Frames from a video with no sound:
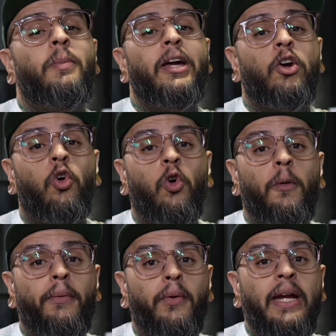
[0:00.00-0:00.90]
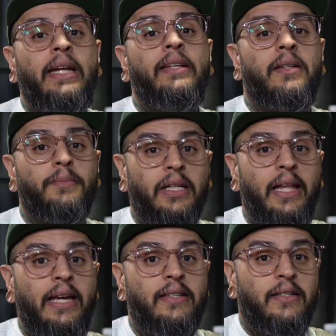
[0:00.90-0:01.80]
by incorporating some
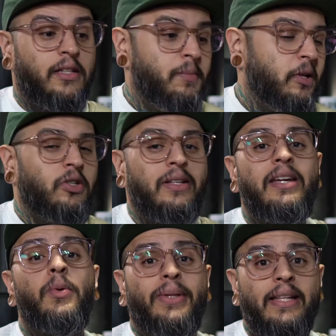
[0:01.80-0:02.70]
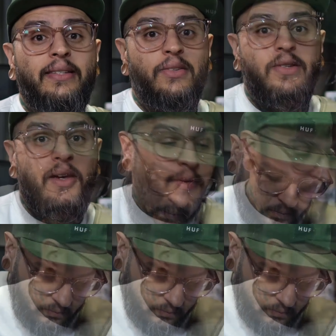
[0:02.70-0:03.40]
delays into the mix. So let's hear what that sounds like.